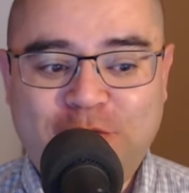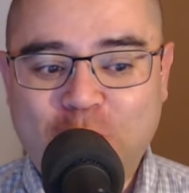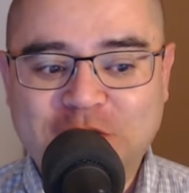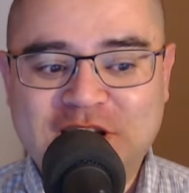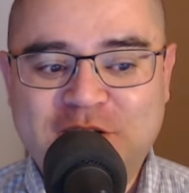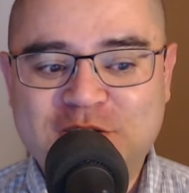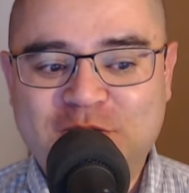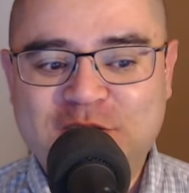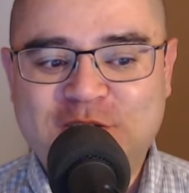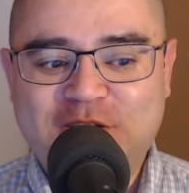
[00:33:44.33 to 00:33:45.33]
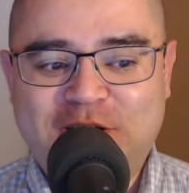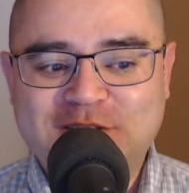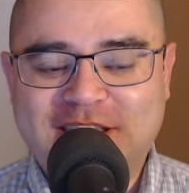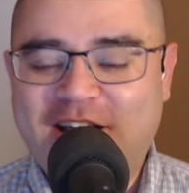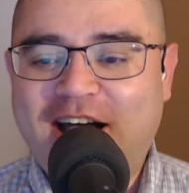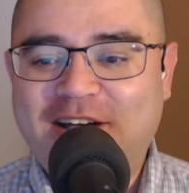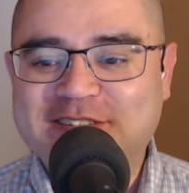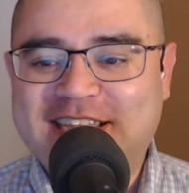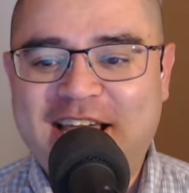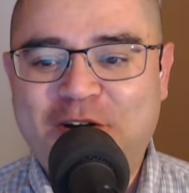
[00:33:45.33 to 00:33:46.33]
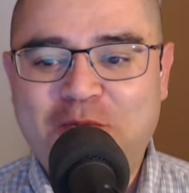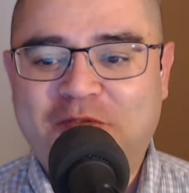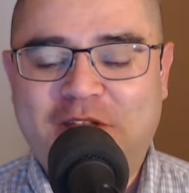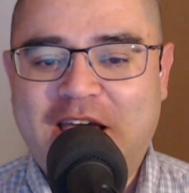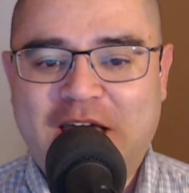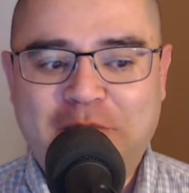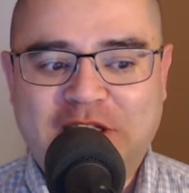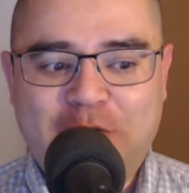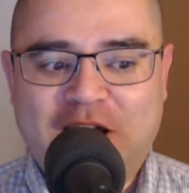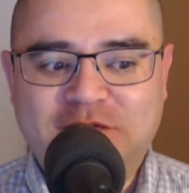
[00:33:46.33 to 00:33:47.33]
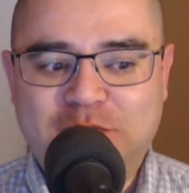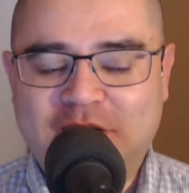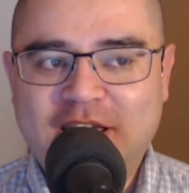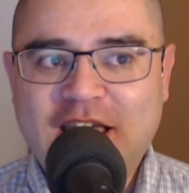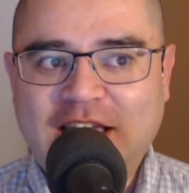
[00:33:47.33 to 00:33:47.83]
four channels of external i was like ah, i was kind of hoping for that i mean that would have to be